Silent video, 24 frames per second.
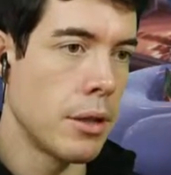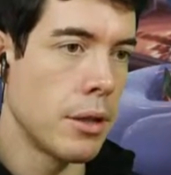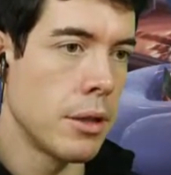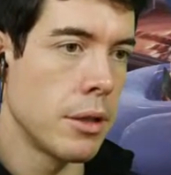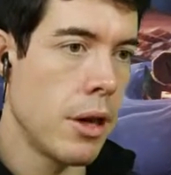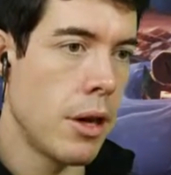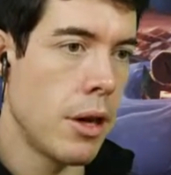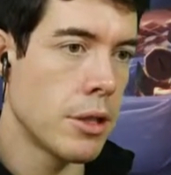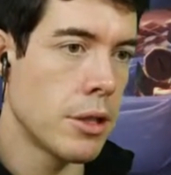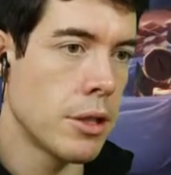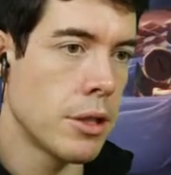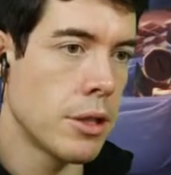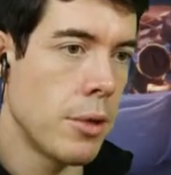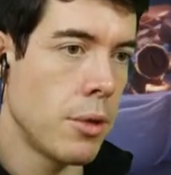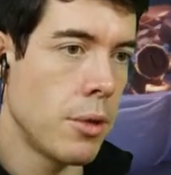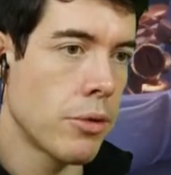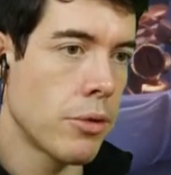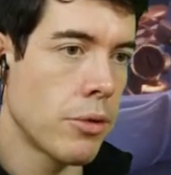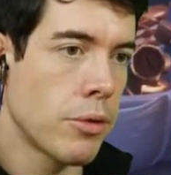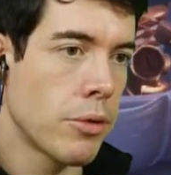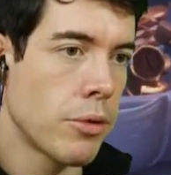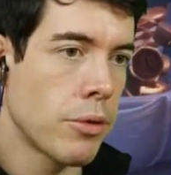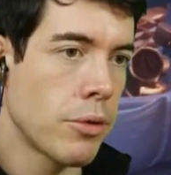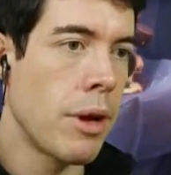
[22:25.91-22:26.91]
Oh, is the
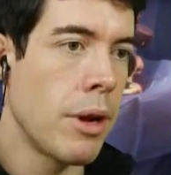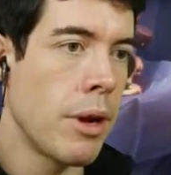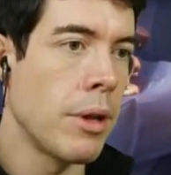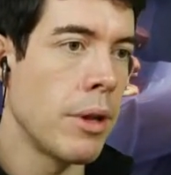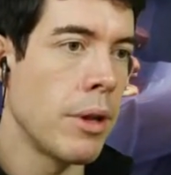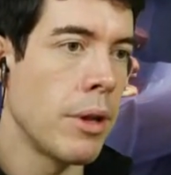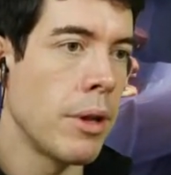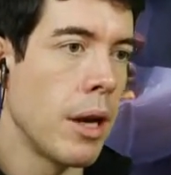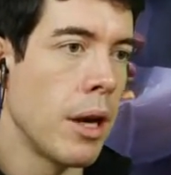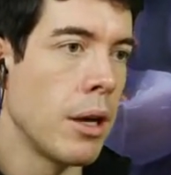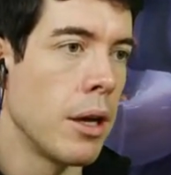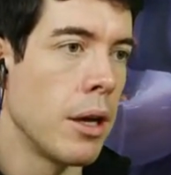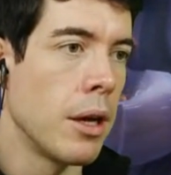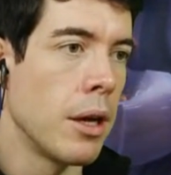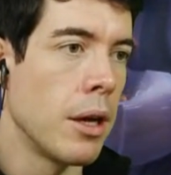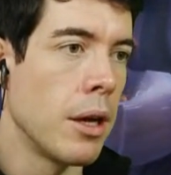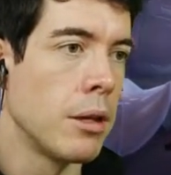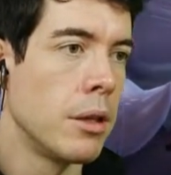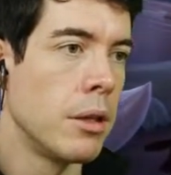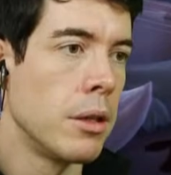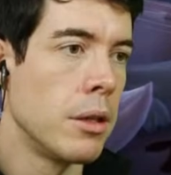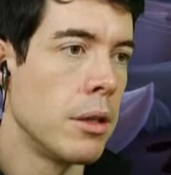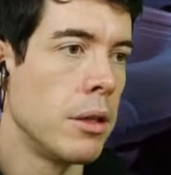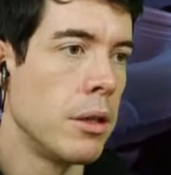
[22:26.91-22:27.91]
water all around there?
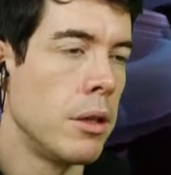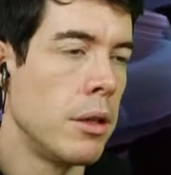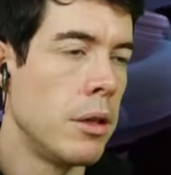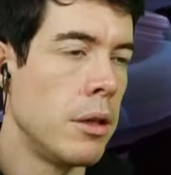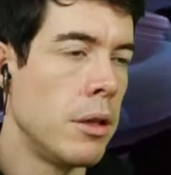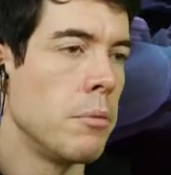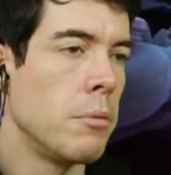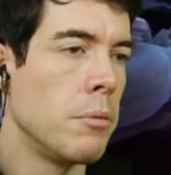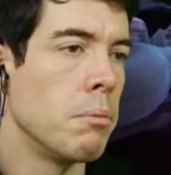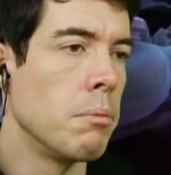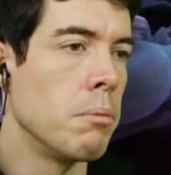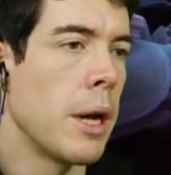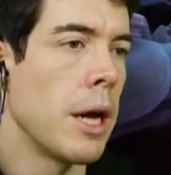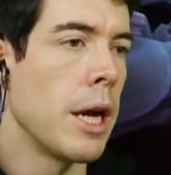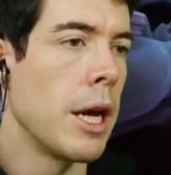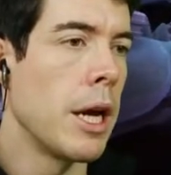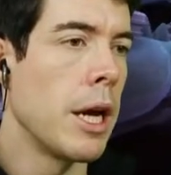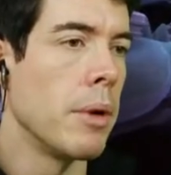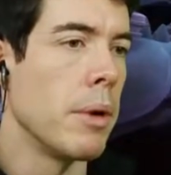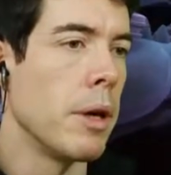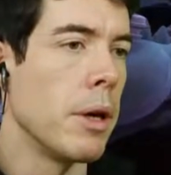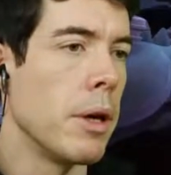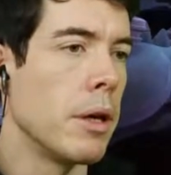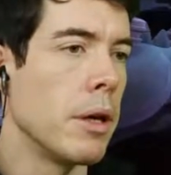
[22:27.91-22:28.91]

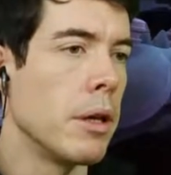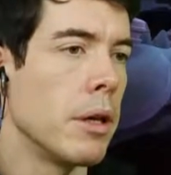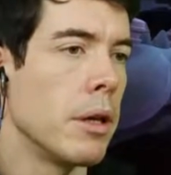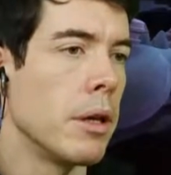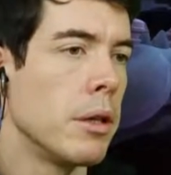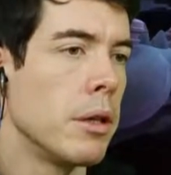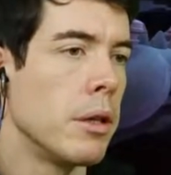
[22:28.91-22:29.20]
Maybe.